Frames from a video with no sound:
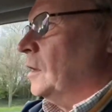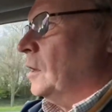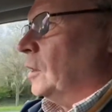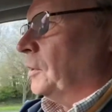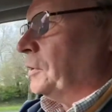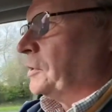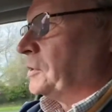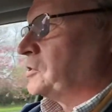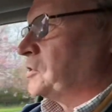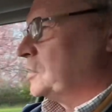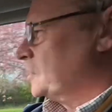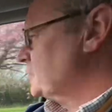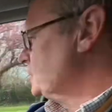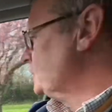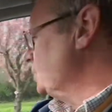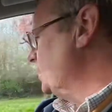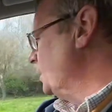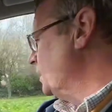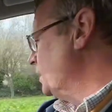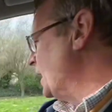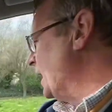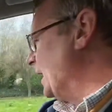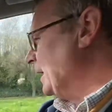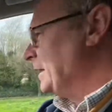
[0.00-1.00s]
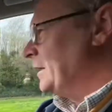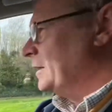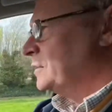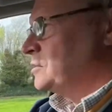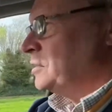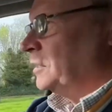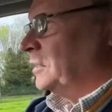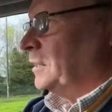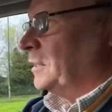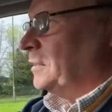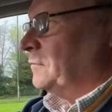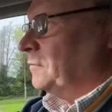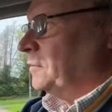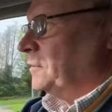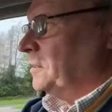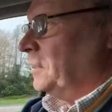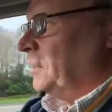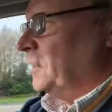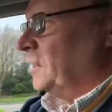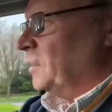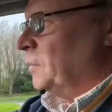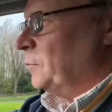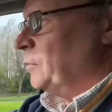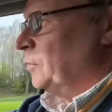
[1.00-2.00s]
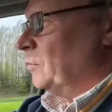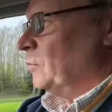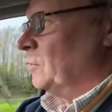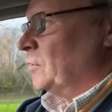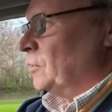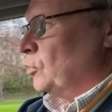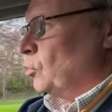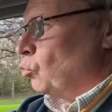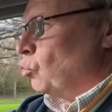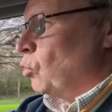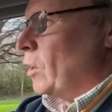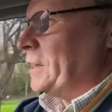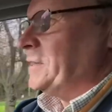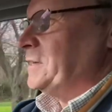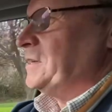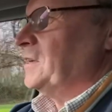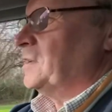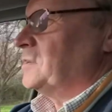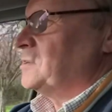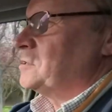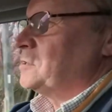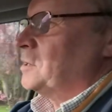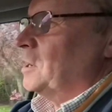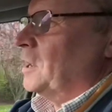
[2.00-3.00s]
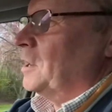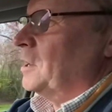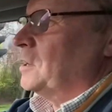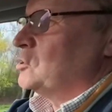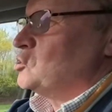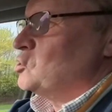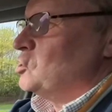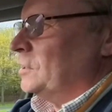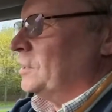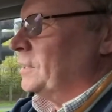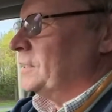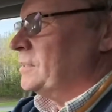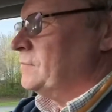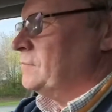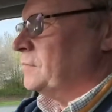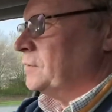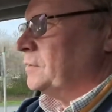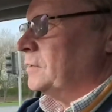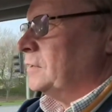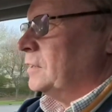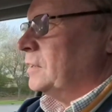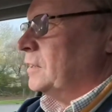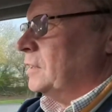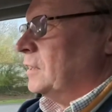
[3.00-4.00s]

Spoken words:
on the 689 as you're leaving Hartlepool, on the right hand side as you're leaving.